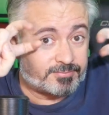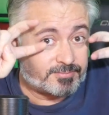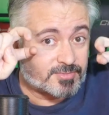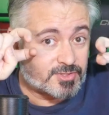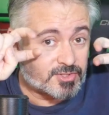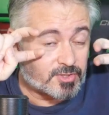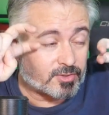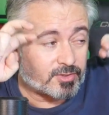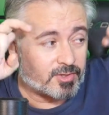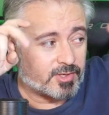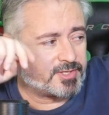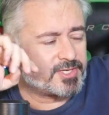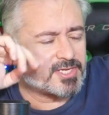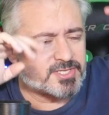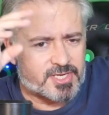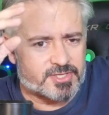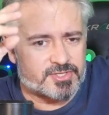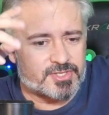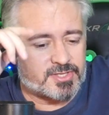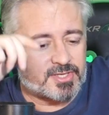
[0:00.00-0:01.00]
It
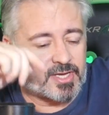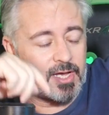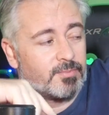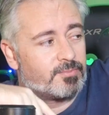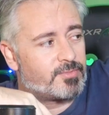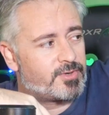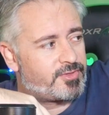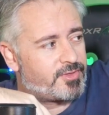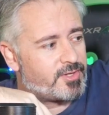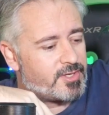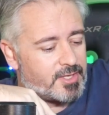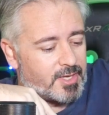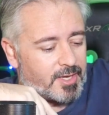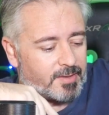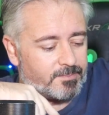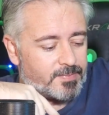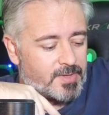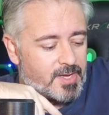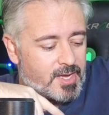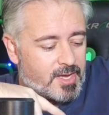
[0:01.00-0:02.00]
doesn't actually come with the
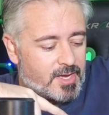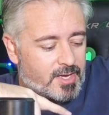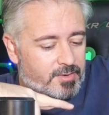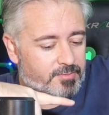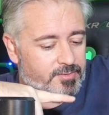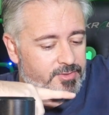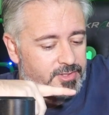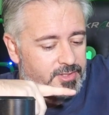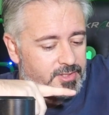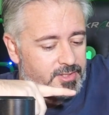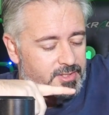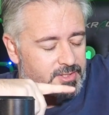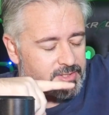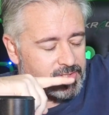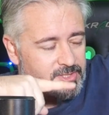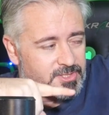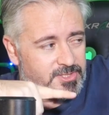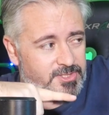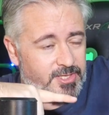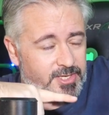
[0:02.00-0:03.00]

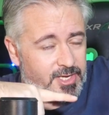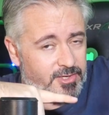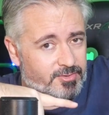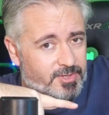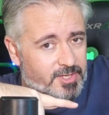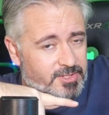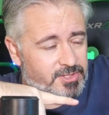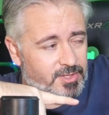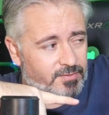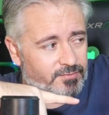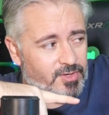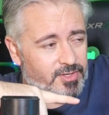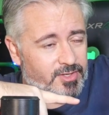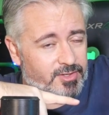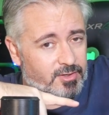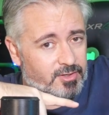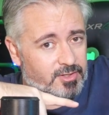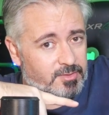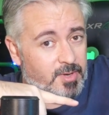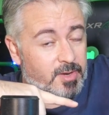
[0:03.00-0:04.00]
1600x I've got in
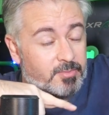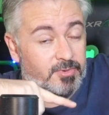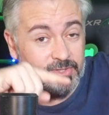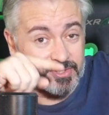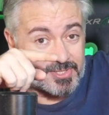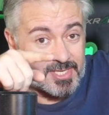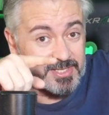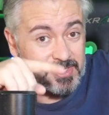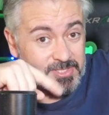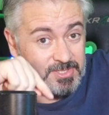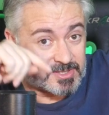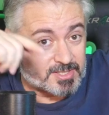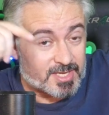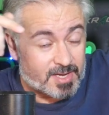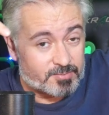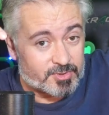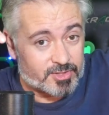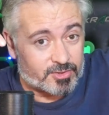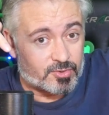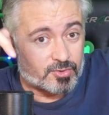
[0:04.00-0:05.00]
there at the moment because that doesn't
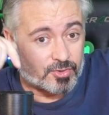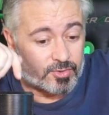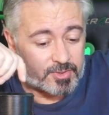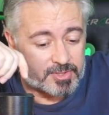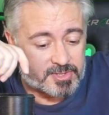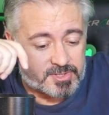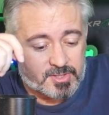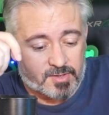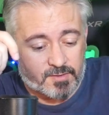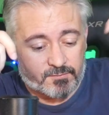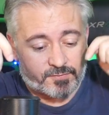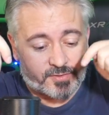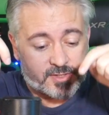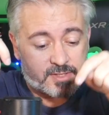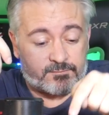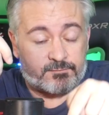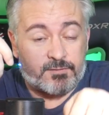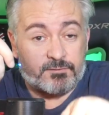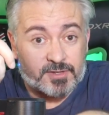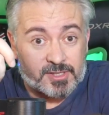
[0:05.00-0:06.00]
come with a cooler itself.
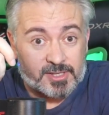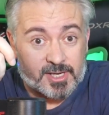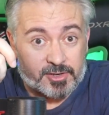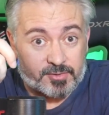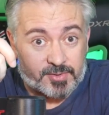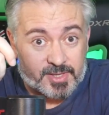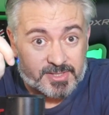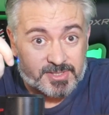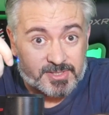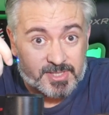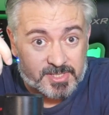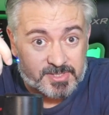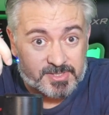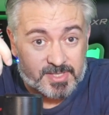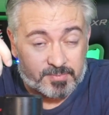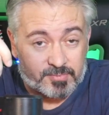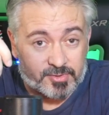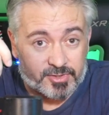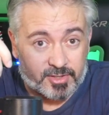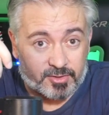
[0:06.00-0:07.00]
The 1500x does
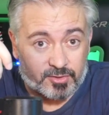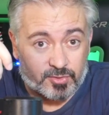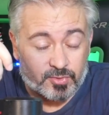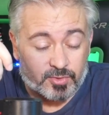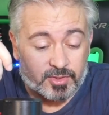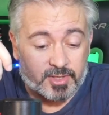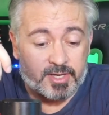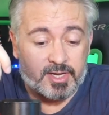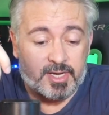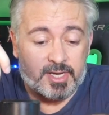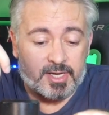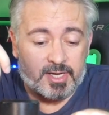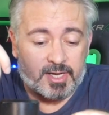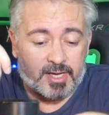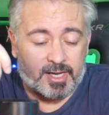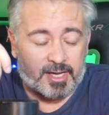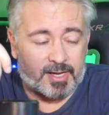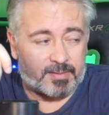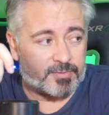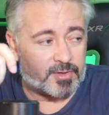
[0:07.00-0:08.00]
come with a cooler.
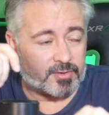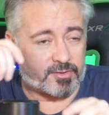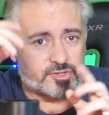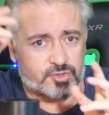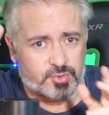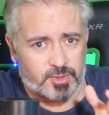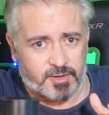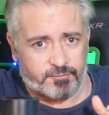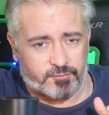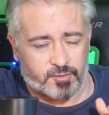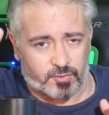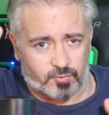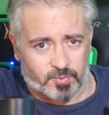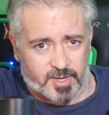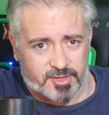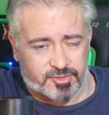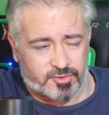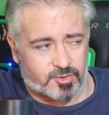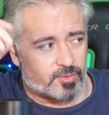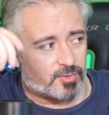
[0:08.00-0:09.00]
There are three different
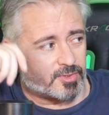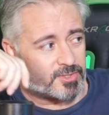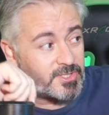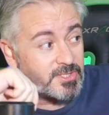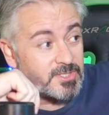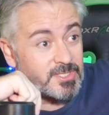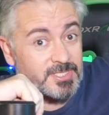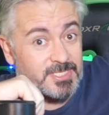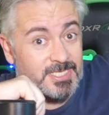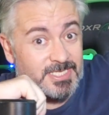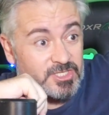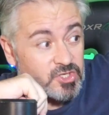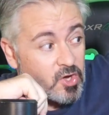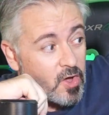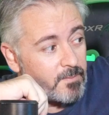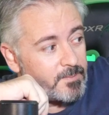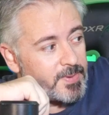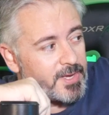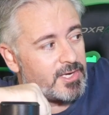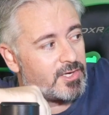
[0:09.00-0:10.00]
Wraith coolers. This is the
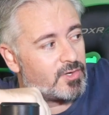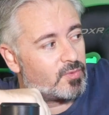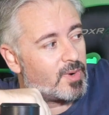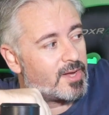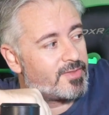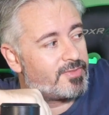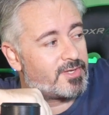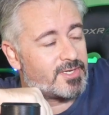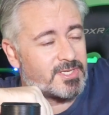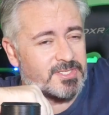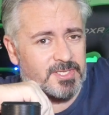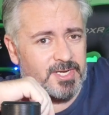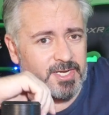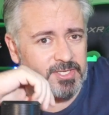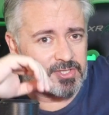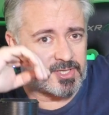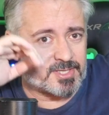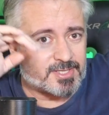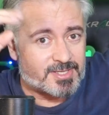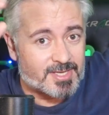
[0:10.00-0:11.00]
top end one that doesn't
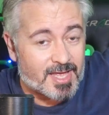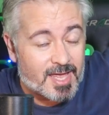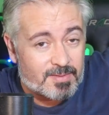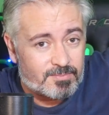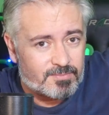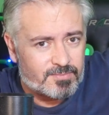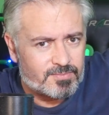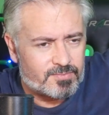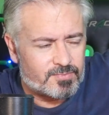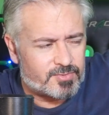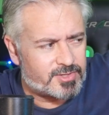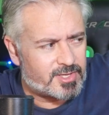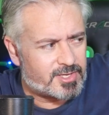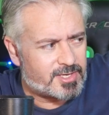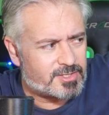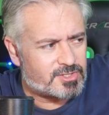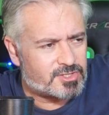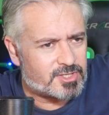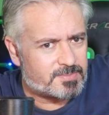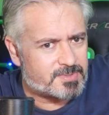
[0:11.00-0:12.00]
actually come with
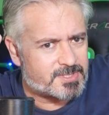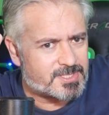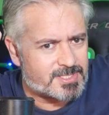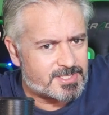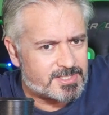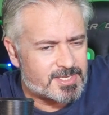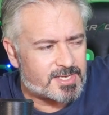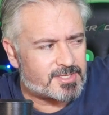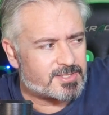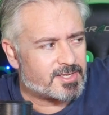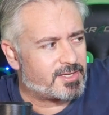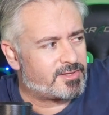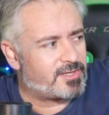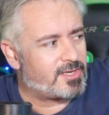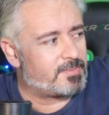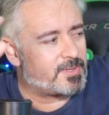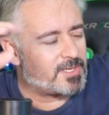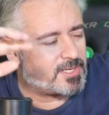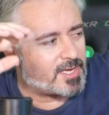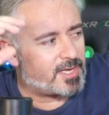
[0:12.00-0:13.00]
any chips yet, I think,
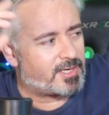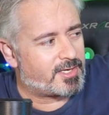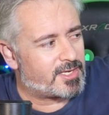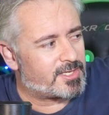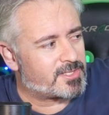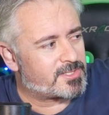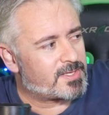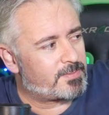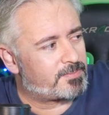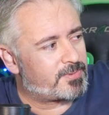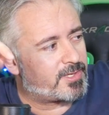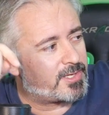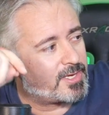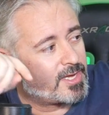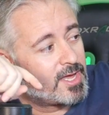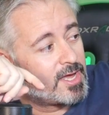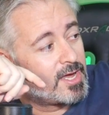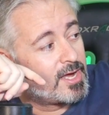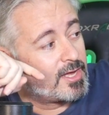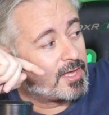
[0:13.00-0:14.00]
but you can get it separately.
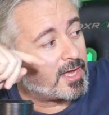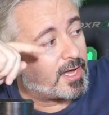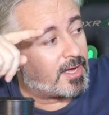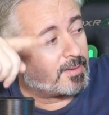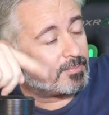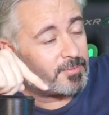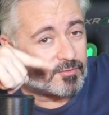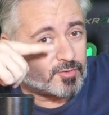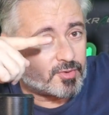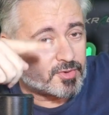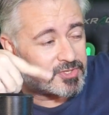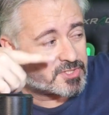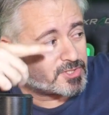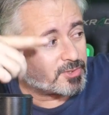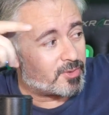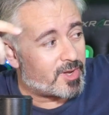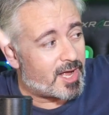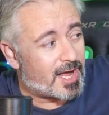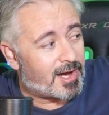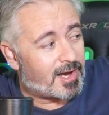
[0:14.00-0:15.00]
They've all got this
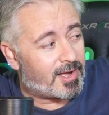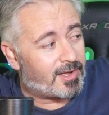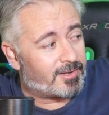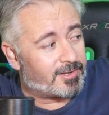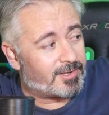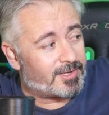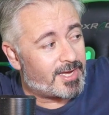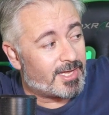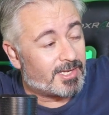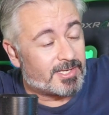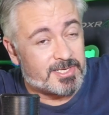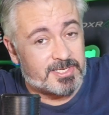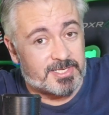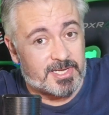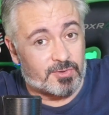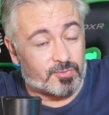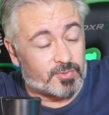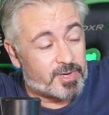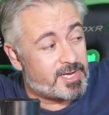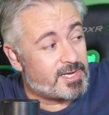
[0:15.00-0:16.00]
little
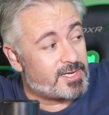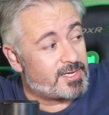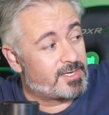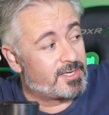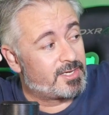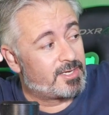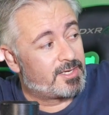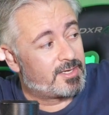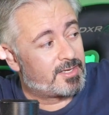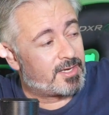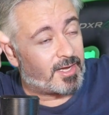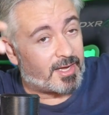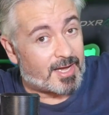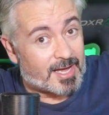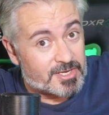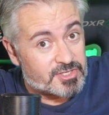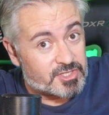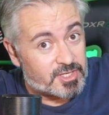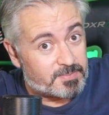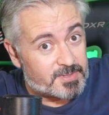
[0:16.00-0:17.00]
LED ring,
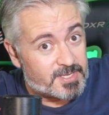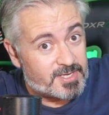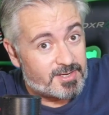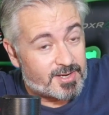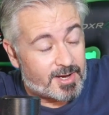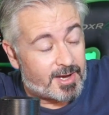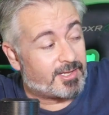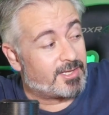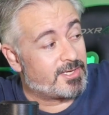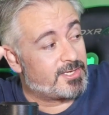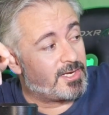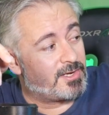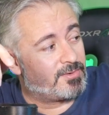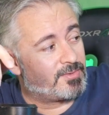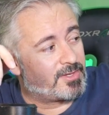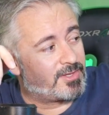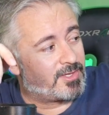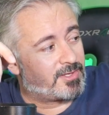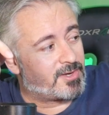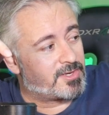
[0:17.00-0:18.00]
RGB LED
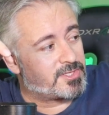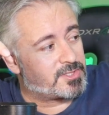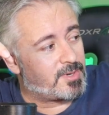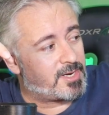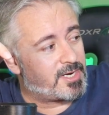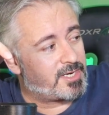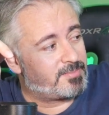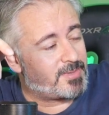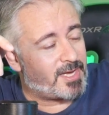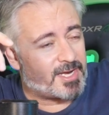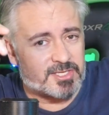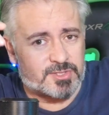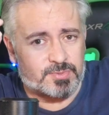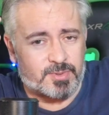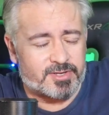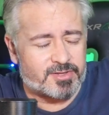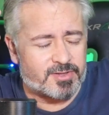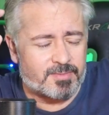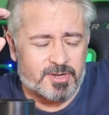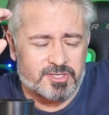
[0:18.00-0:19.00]
ring that goes around them, and it's
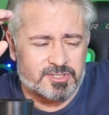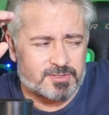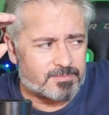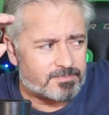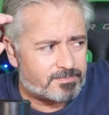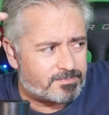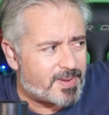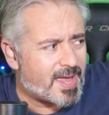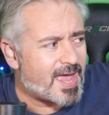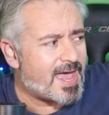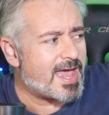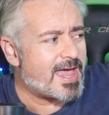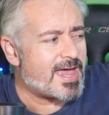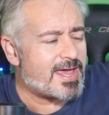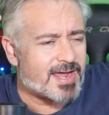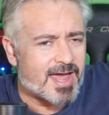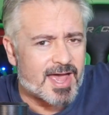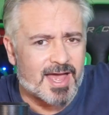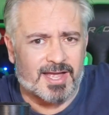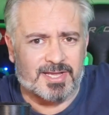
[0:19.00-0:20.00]
one of the most
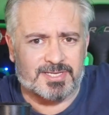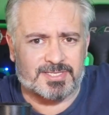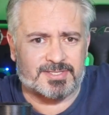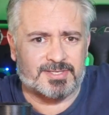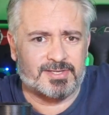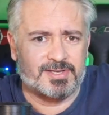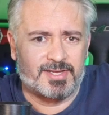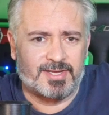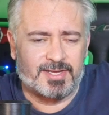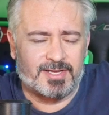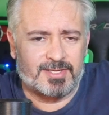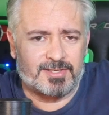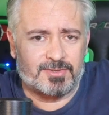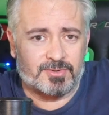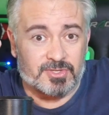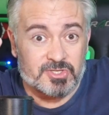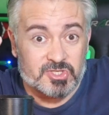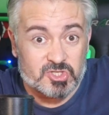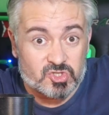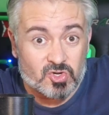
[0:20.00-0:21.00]
badass
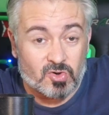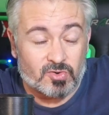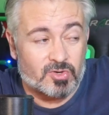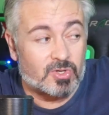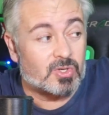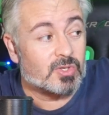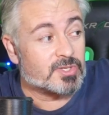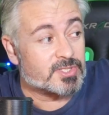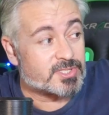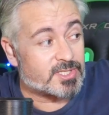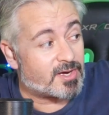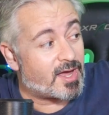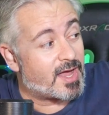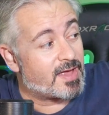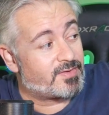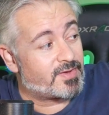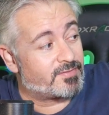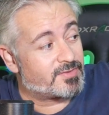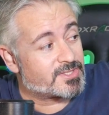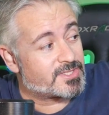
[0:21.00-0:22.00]
looking stock coolers that
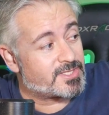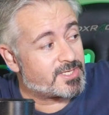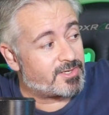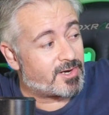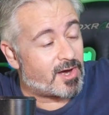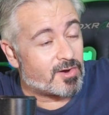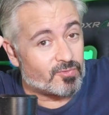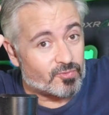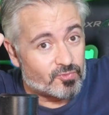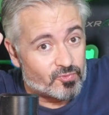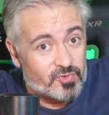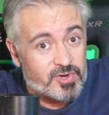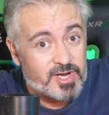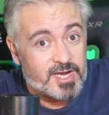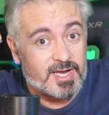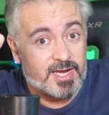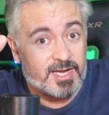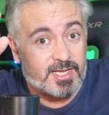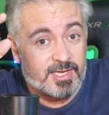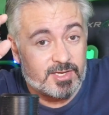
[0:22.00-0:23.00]
I've ever seen. I
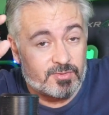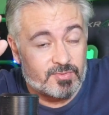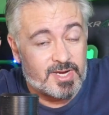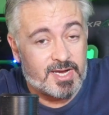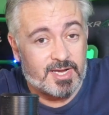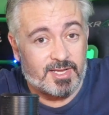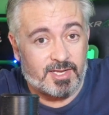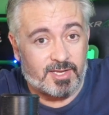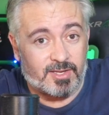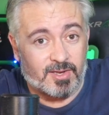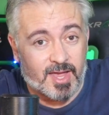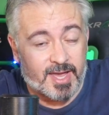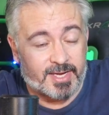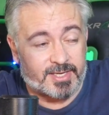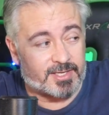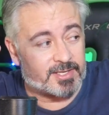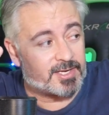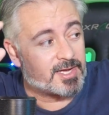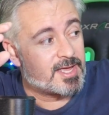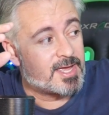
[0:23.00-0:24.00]
really, really
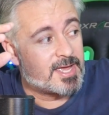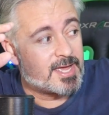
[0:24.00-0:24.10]
like it.